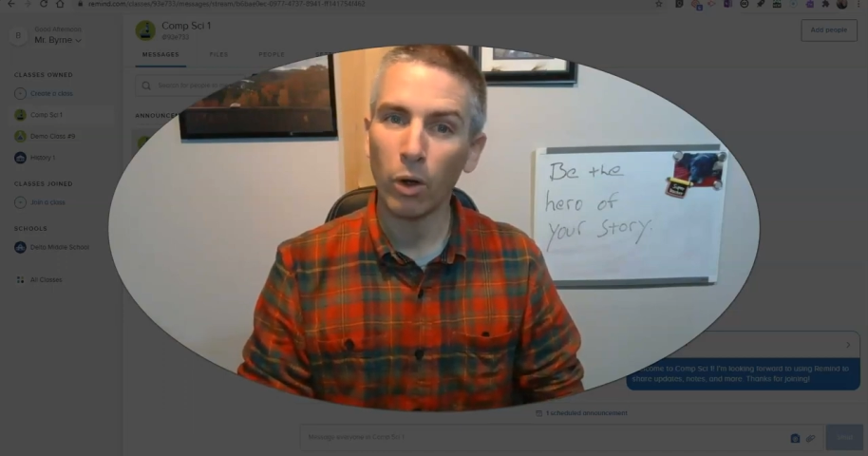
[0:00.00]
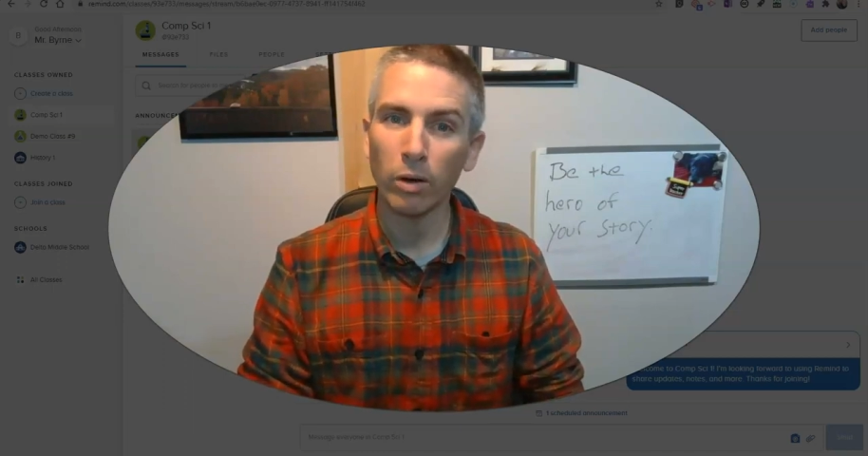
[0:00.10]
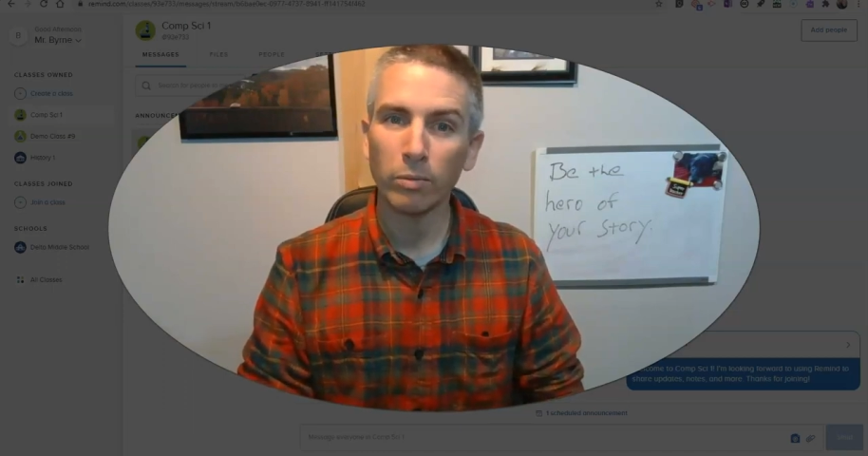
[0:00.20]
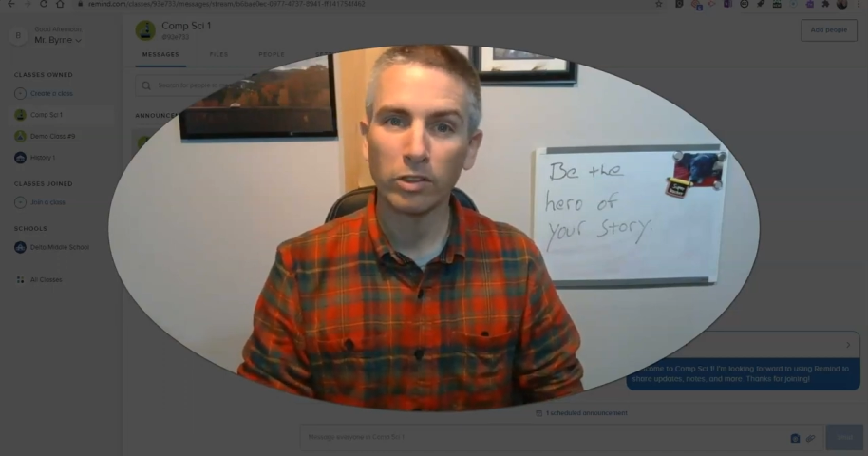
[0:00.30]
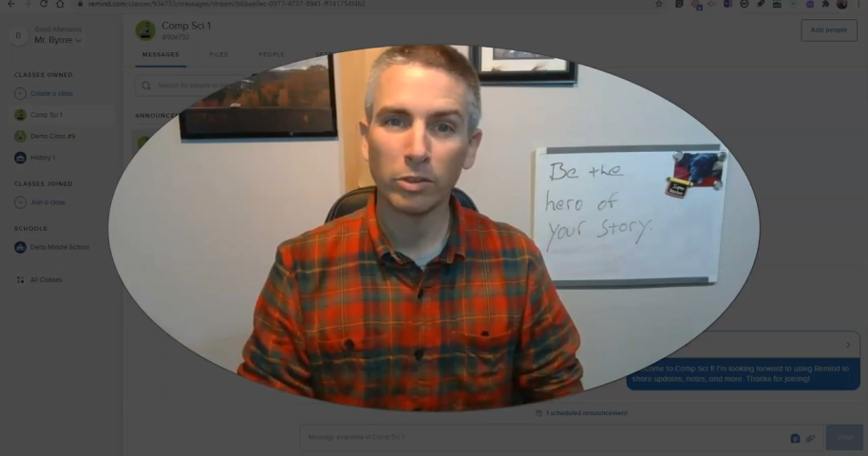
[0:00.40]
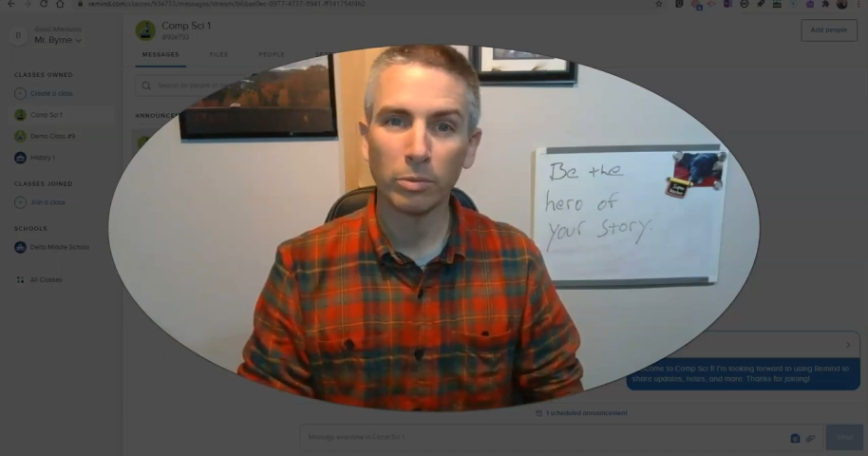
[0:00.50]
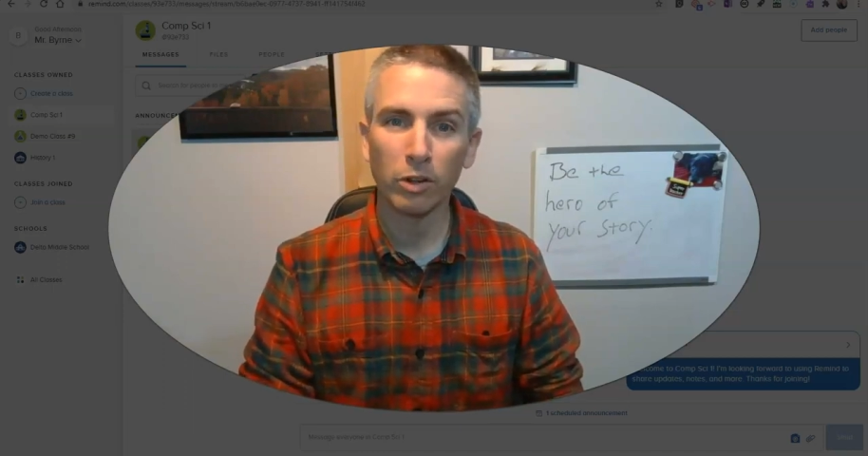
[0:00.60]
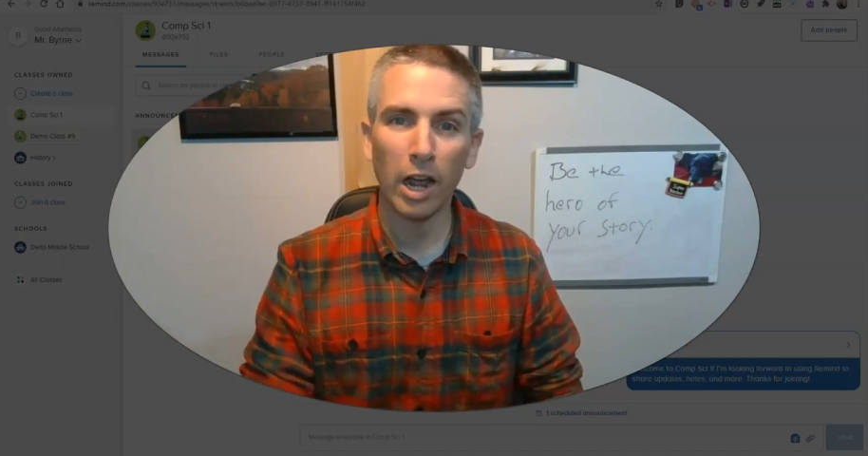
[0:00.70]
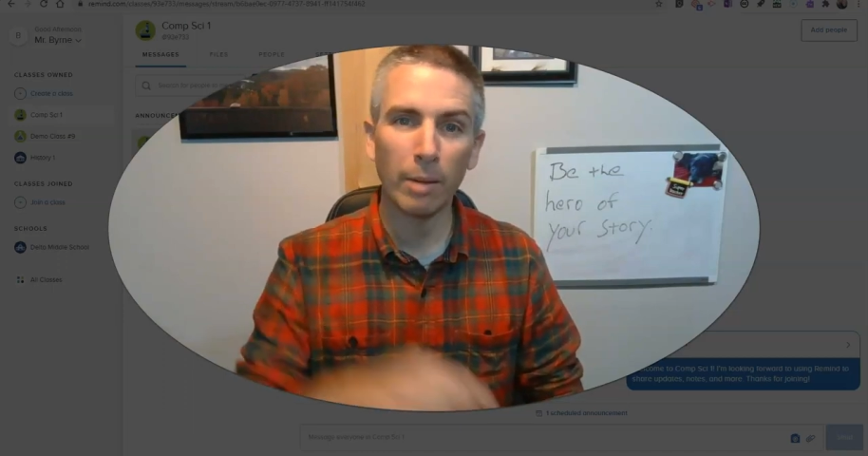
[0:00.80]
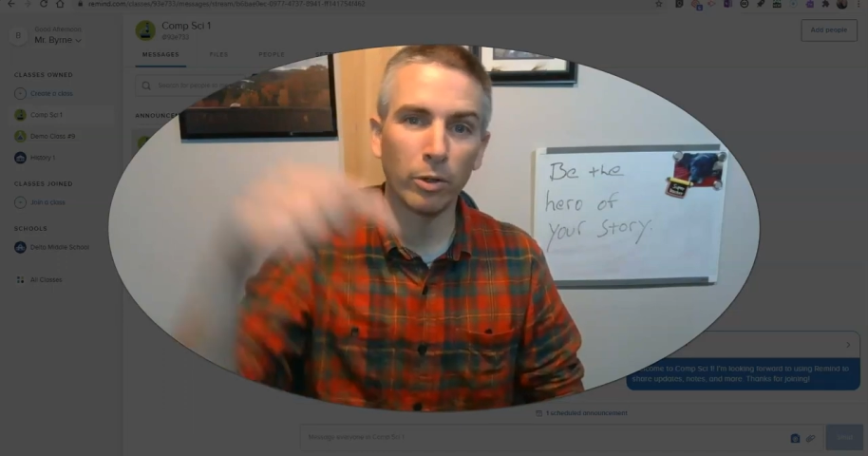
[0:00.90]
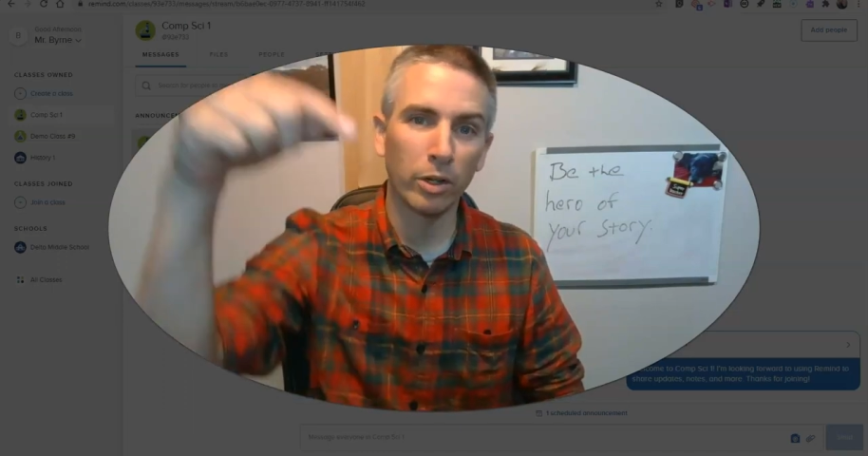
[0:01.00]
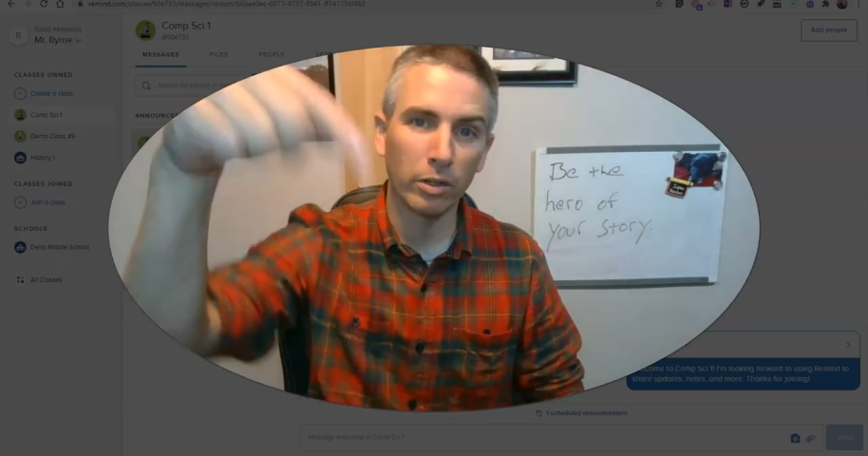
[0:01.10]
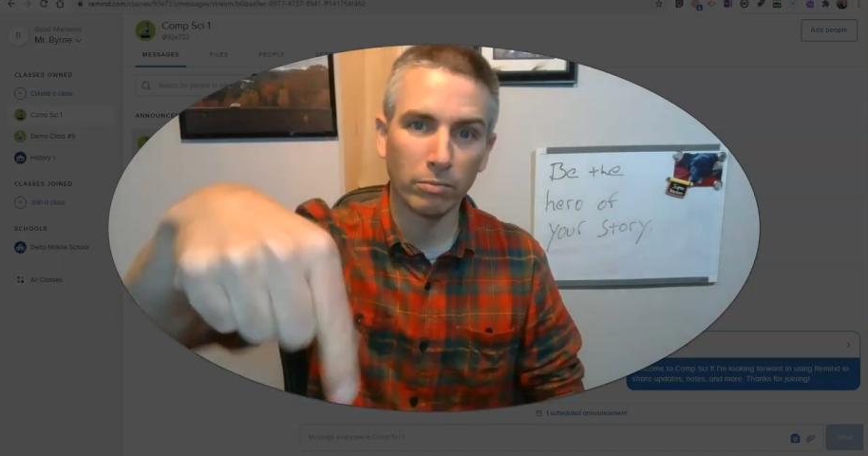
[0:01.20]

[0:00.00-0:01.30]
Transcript: or subscribe to